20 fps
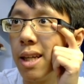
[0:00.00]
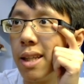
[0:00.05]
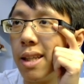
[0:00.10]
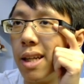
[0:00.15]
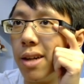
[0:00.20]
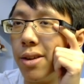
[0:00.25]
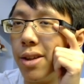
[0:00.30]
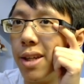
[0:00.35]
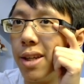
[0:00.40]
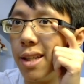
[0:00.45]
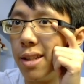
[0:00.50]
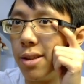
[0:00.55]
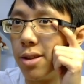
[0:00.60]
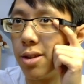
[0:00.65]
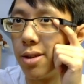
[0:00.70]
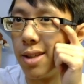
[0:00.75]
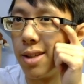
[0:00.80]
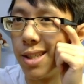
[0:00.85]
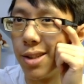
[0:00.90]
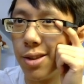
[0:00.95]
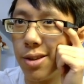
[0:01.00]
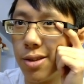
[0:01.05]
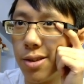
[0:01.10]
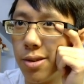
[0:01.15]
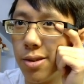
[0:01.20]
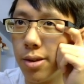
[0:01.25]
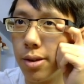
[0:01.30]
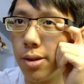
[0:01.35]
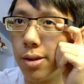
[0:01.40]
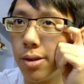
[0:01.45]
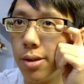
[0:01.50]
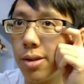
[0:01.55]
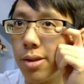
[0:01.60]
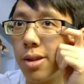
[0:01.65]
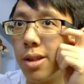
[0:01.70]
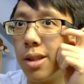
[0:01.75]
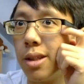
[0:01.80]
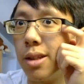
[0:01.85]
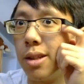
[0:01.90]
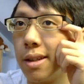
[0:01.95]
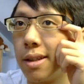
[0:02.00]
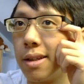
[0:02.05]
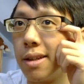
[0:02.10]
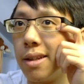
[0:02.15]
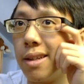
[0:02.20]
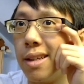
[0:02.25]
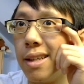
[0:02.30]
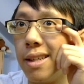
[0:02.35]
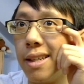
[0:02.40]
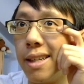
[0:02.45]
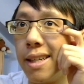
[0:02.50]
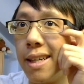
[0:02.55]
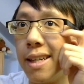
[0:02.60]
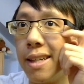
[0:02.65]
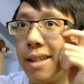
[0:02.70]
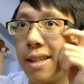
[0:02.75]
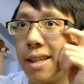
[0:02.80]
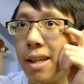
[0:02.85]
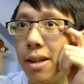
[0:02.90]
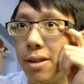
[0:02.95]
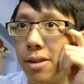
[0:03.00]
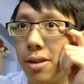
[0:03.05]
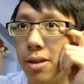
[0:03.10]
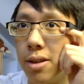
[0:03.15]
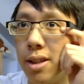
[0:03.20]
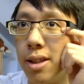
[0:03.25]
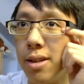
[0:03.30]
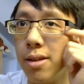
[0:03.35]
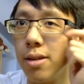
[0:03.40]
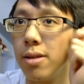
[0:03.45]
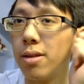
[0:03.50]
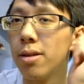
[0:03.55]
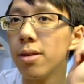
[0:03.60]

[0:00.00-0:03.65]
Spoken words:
Now they can Treasure Cruise, and I can't counter it.